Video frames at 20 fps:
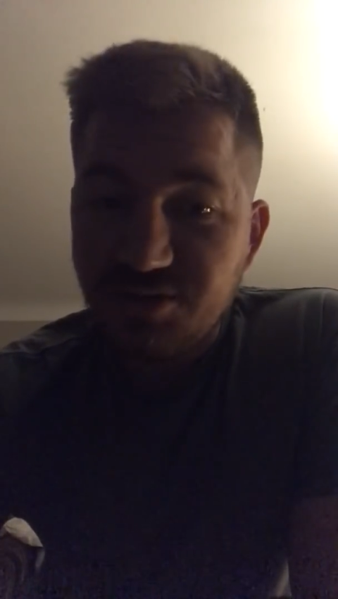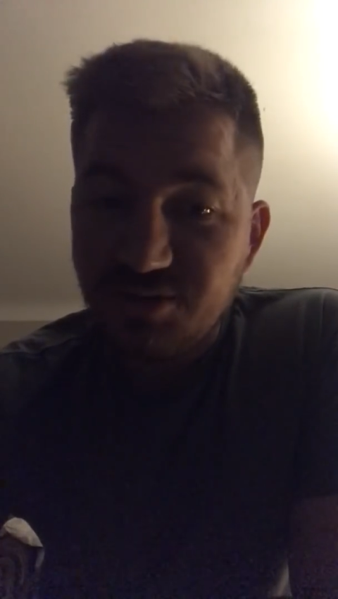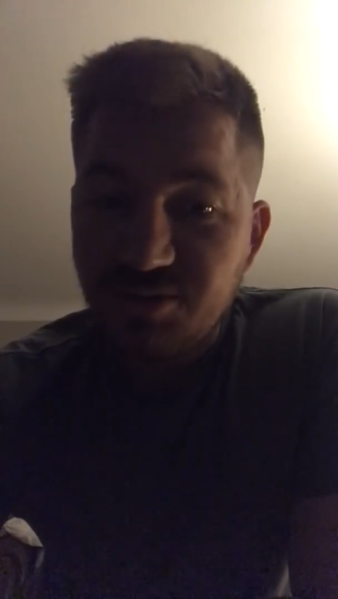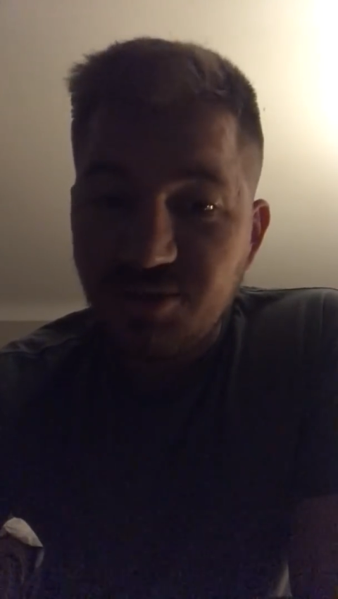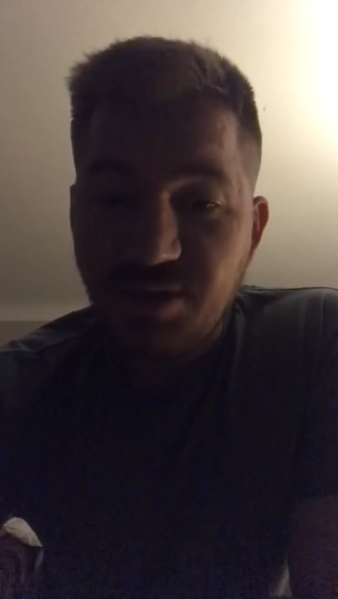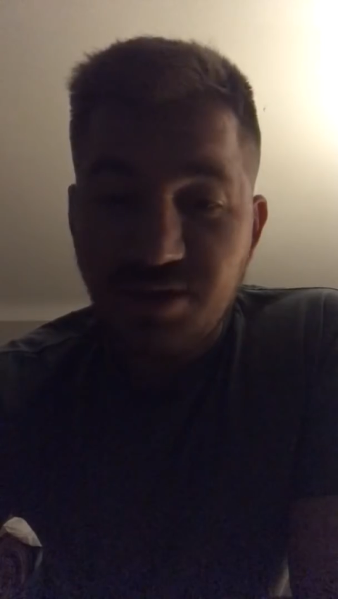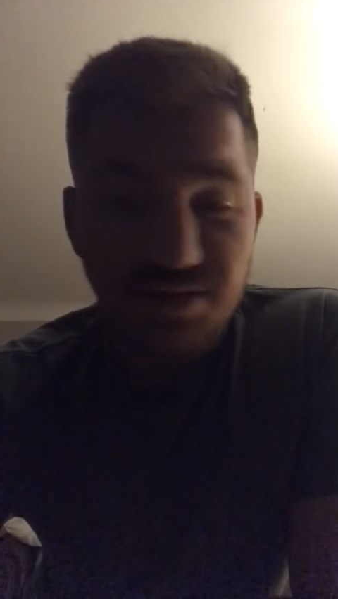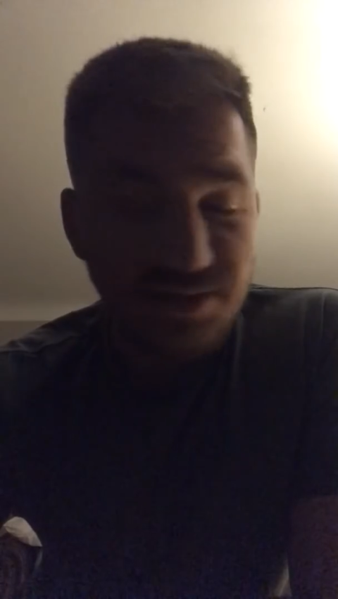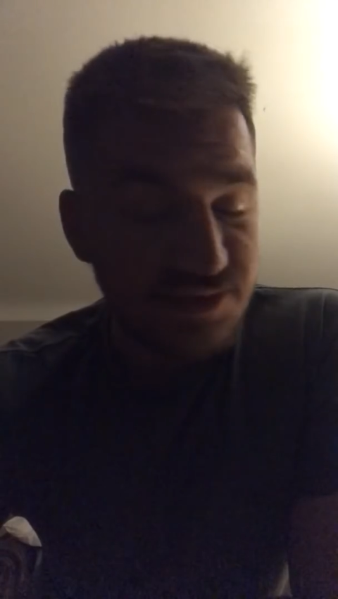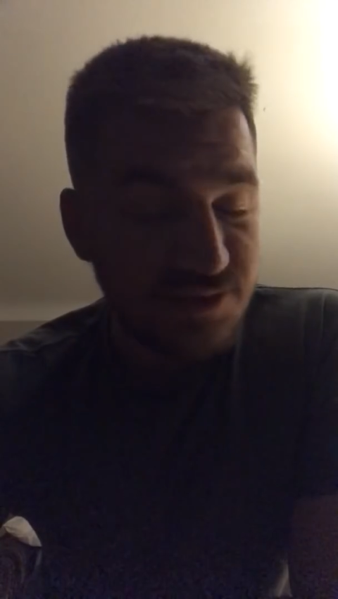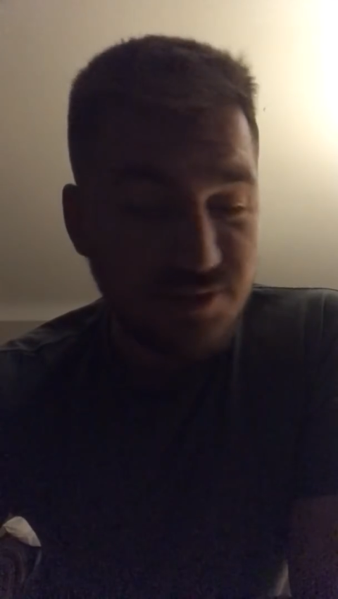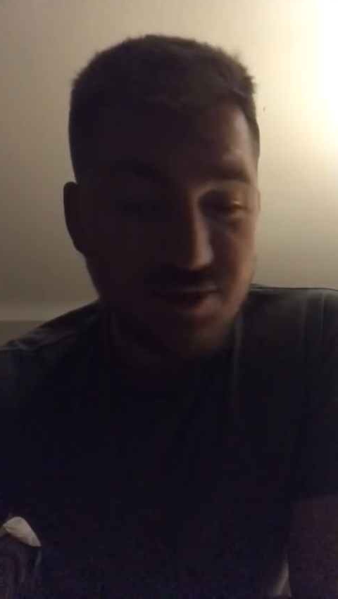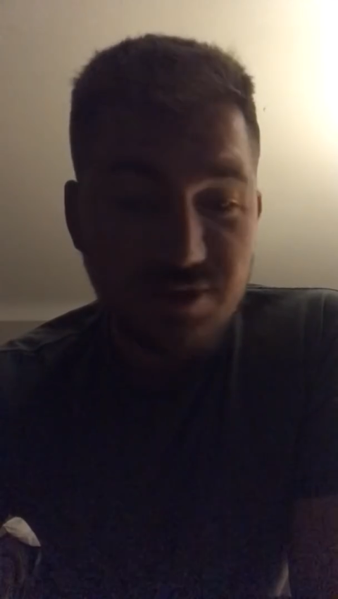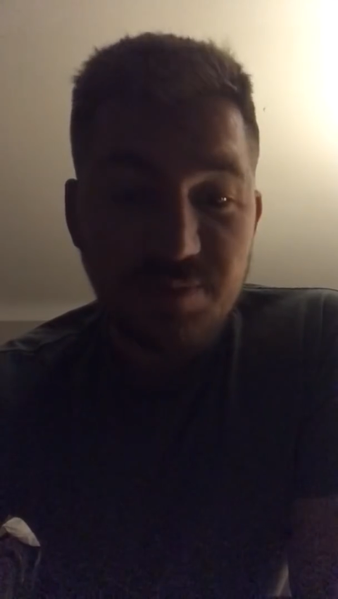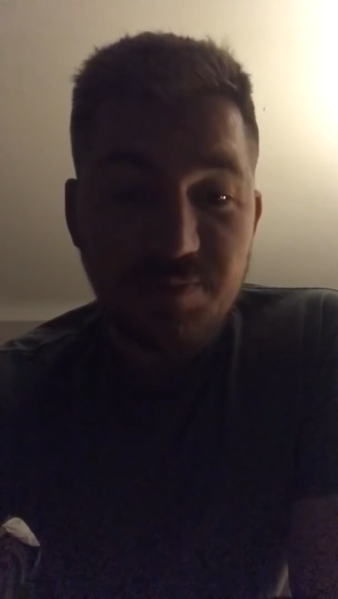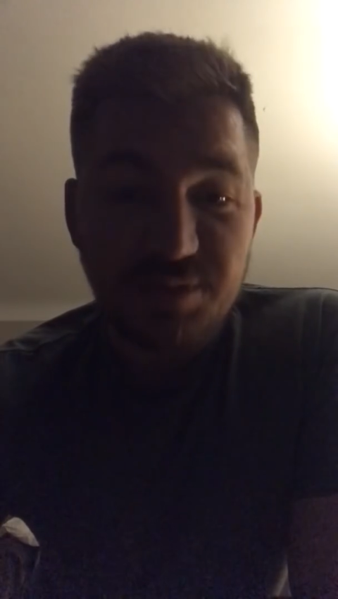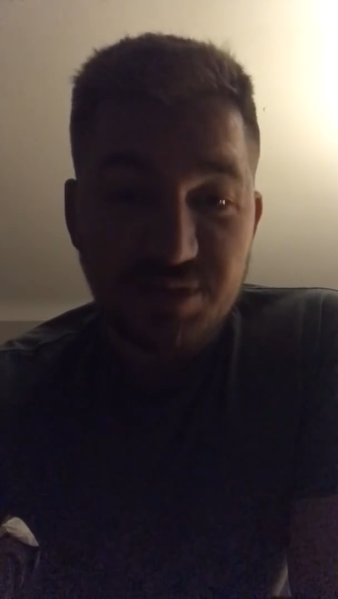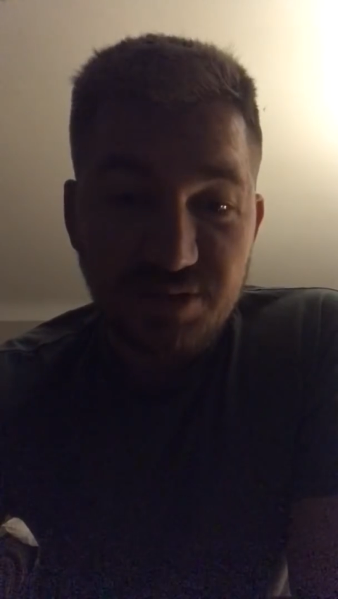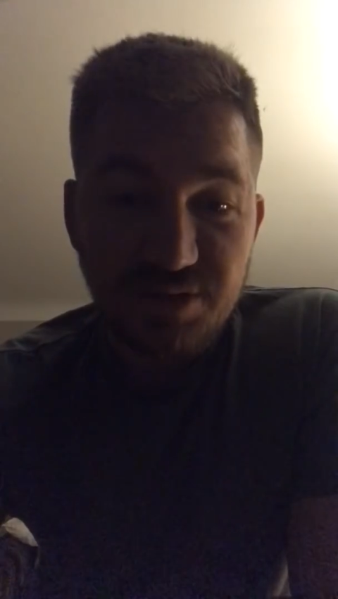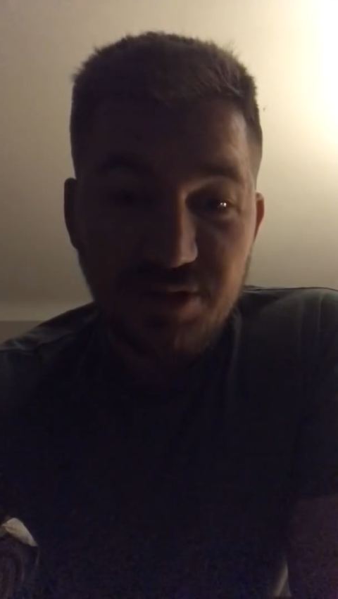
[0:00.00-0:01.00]
It used
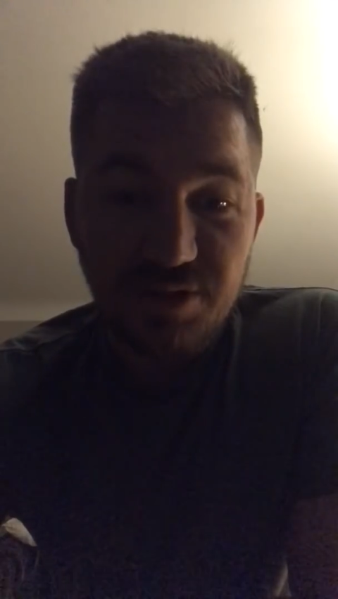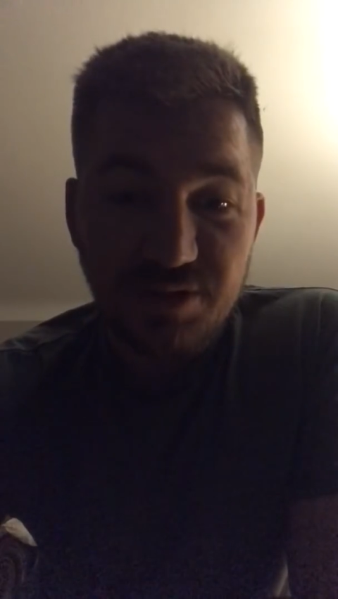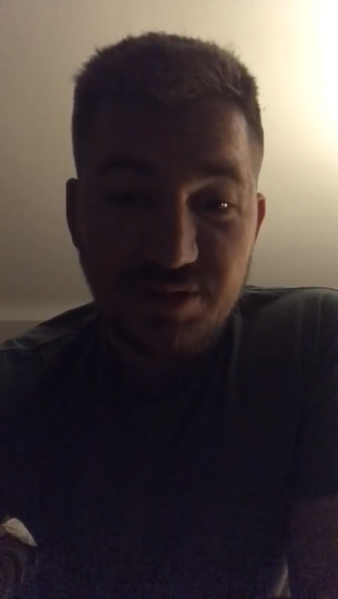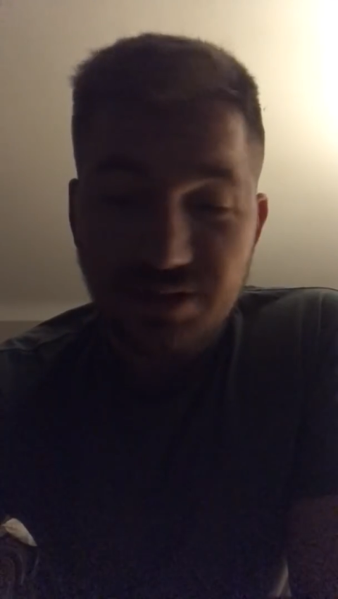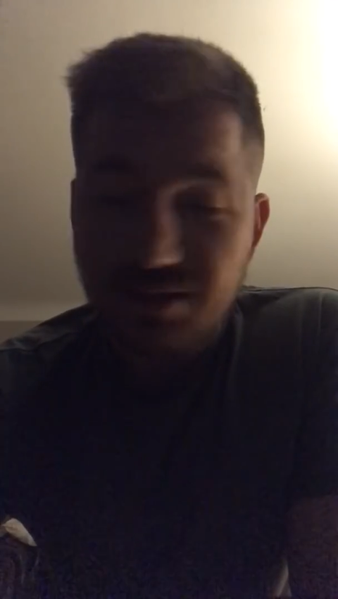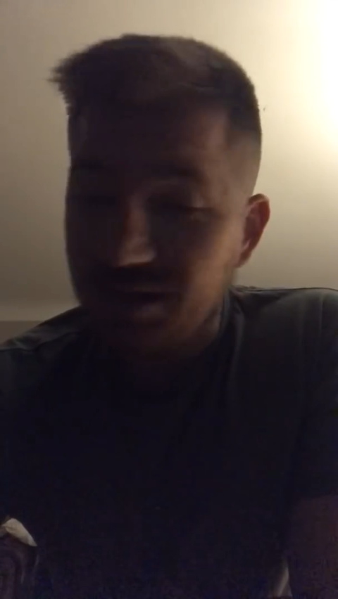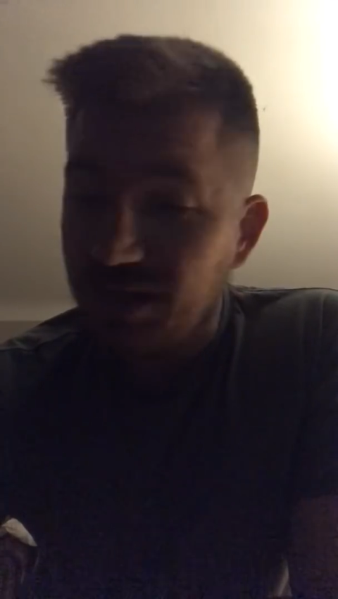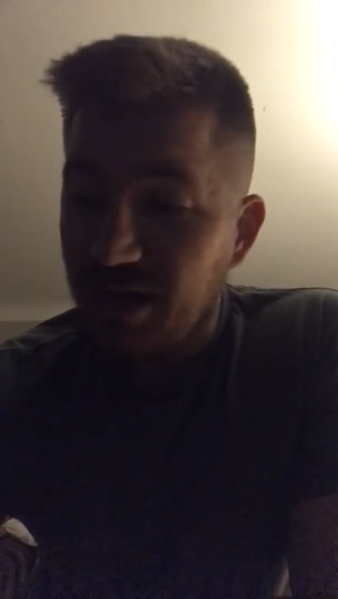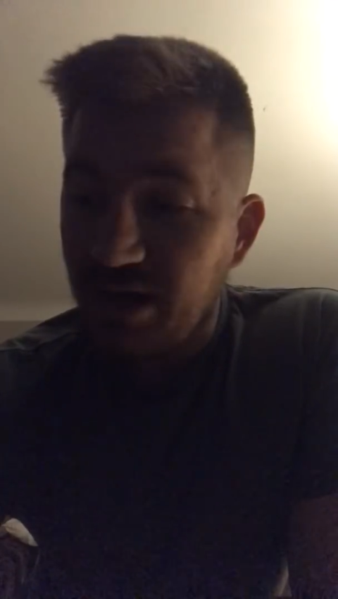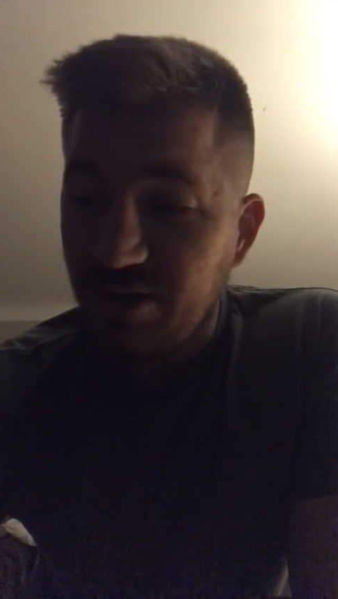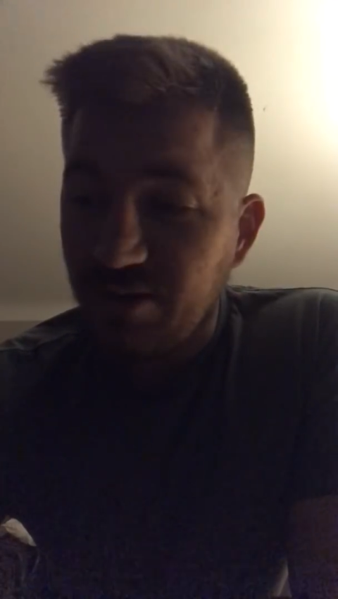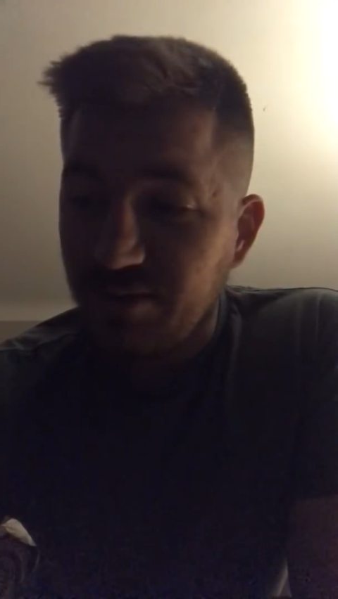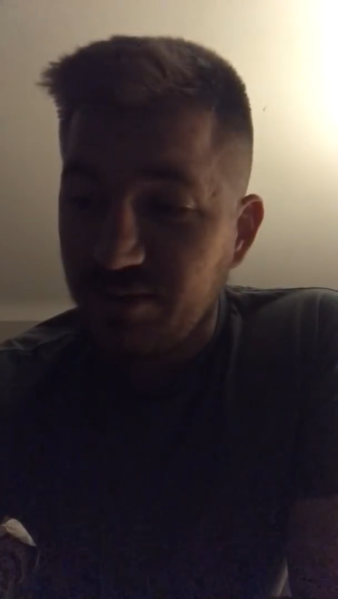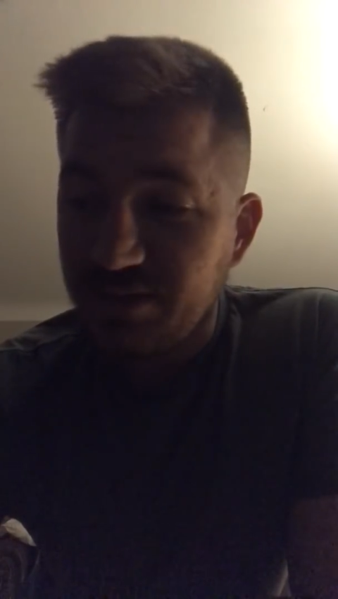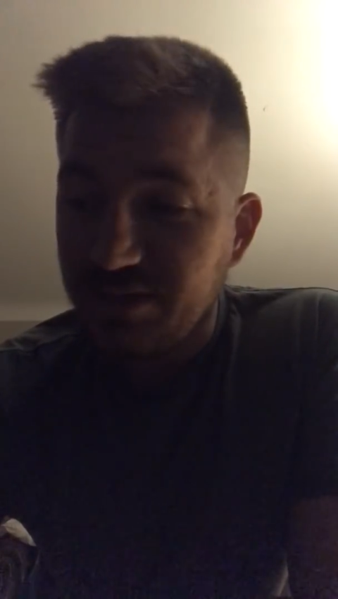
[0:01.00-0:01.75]
to be good, and now